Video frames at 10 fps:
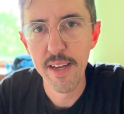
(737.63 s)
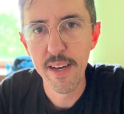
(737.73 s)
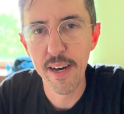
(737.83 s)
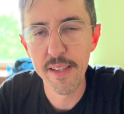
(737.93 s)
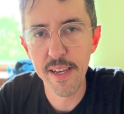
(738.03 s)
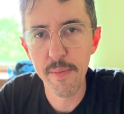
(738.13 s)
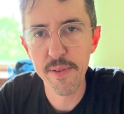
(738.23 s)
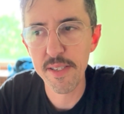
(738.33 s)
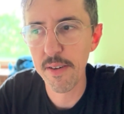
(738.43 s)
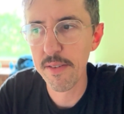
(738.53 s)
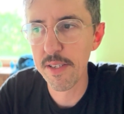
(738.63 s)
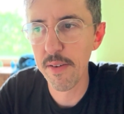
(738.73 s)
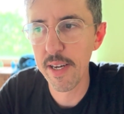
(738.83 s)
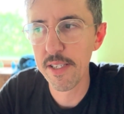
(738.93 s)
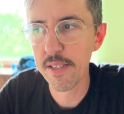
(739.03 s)
on the episode. So
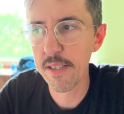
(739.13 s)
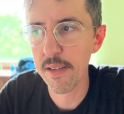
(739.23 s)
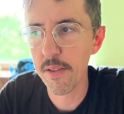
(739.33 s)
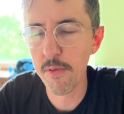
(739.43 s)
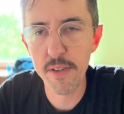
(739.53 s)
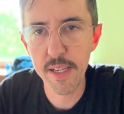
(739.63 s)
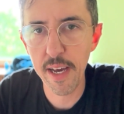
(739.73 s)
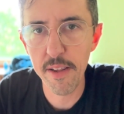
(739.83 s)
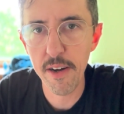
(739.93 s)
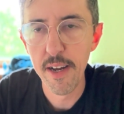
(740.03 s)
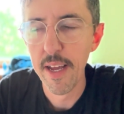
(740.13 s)
I just threw it together.